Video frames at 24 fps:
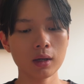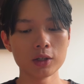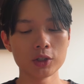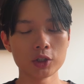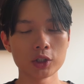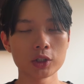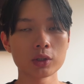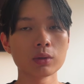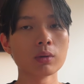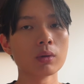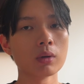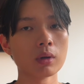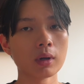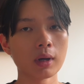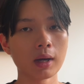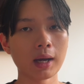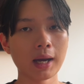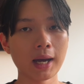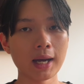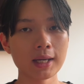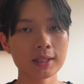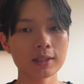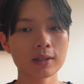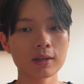Just
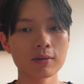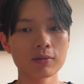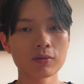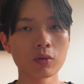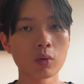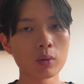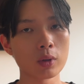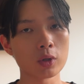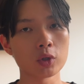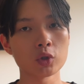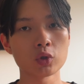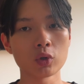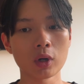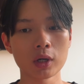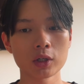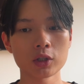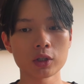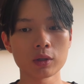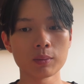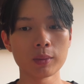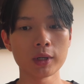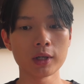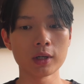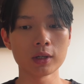ask it for the
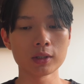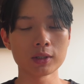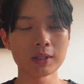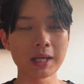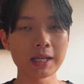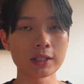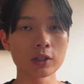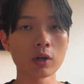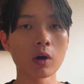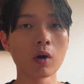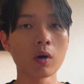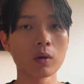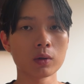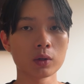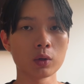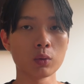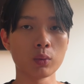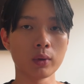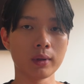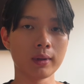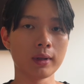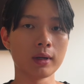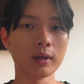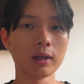structure because that's all you
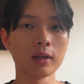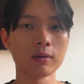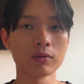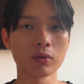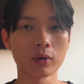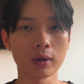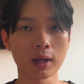really need for